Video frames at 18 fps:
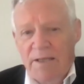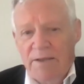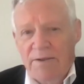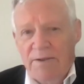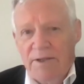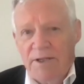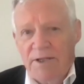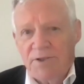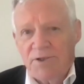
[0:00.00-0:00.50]

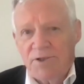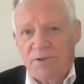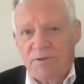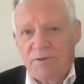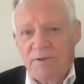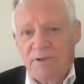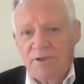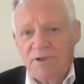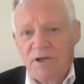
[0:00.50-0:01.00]

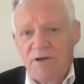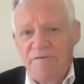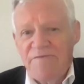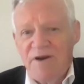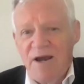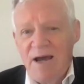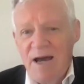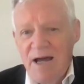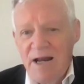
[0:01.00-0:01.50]
There's
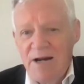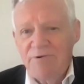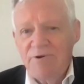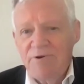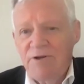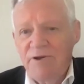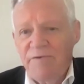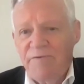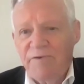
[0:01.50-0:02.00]
over
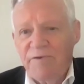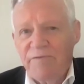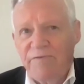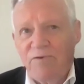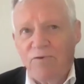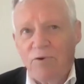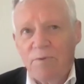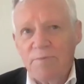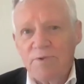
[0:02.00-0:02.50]
100 different
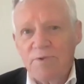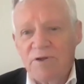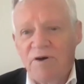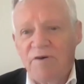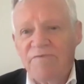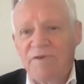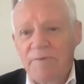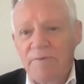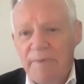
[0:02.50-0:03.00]
forms
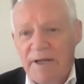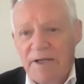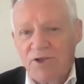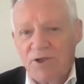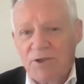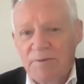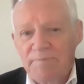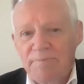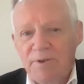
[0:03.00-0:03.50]
of
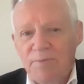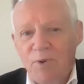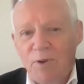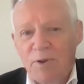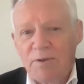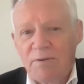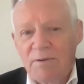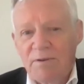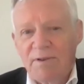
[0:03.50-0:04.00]
dementia, but
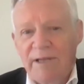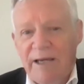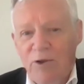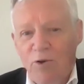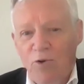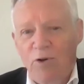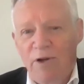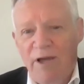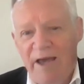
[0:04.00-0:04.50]
what they
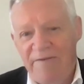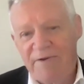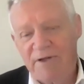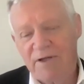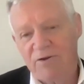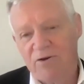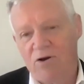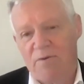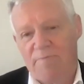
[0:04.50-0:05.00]
all have
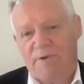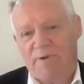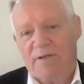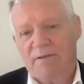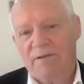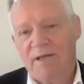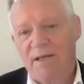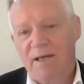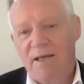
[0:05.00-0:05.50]
in
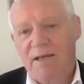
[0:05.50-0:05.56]
common